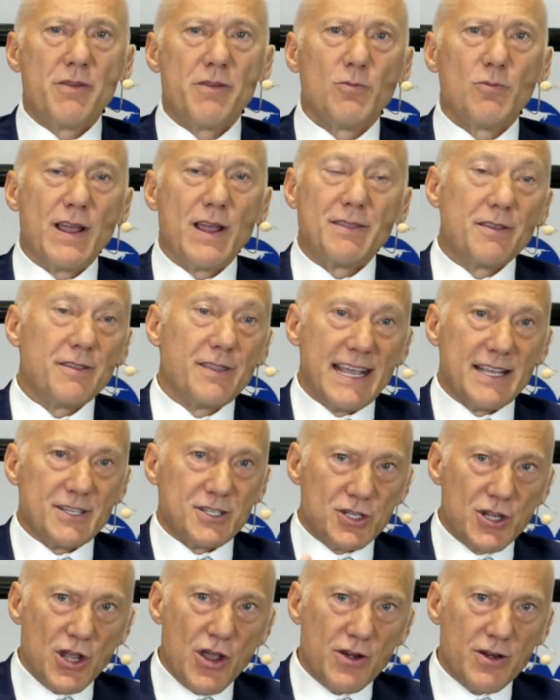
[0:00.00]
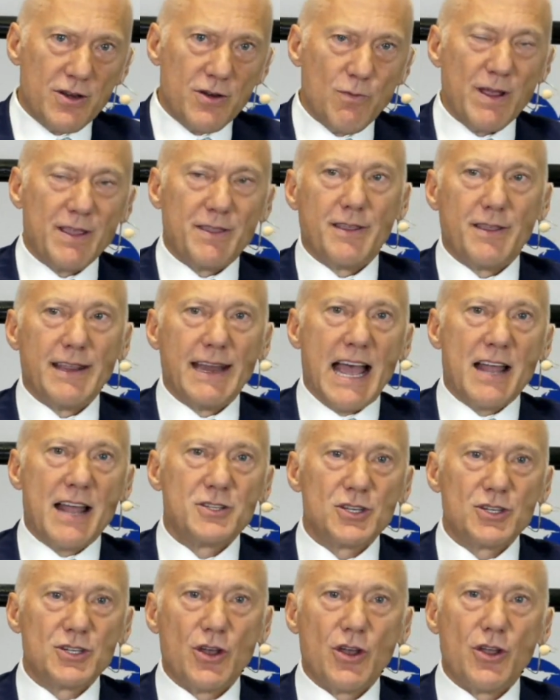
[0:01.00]
whether they're certain, whether they're
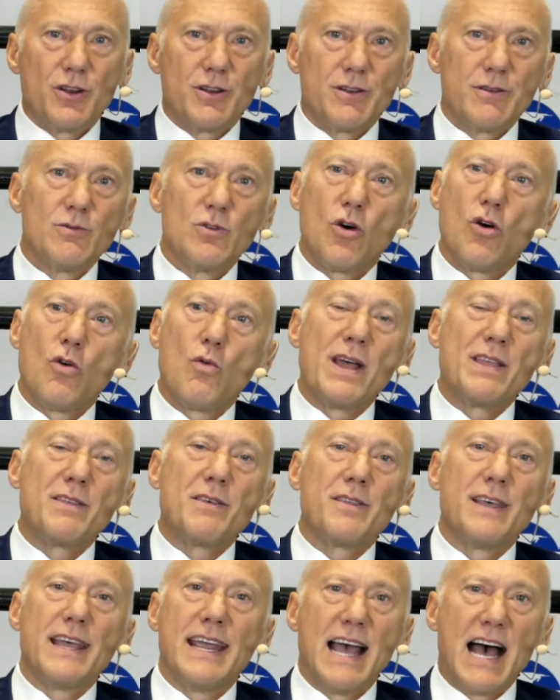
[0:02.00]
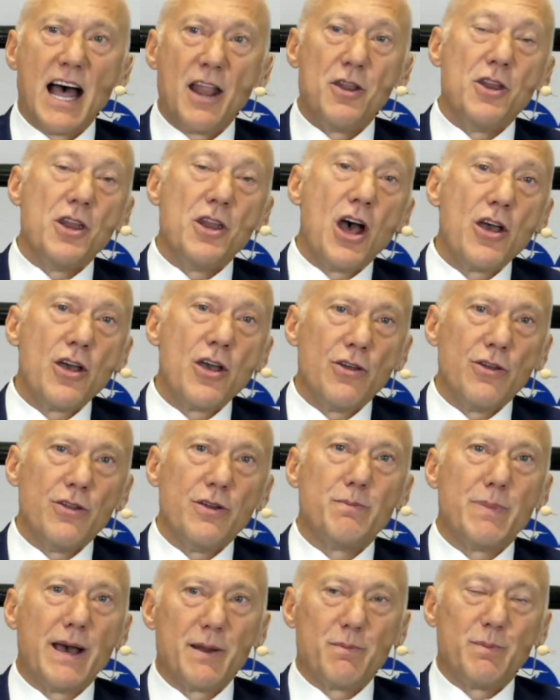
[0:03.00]
uncertain, or whether they're unknown
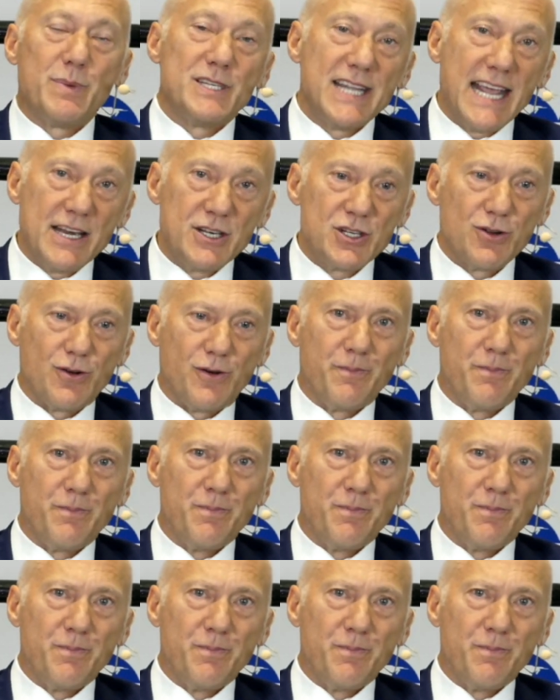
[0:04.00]
but potential.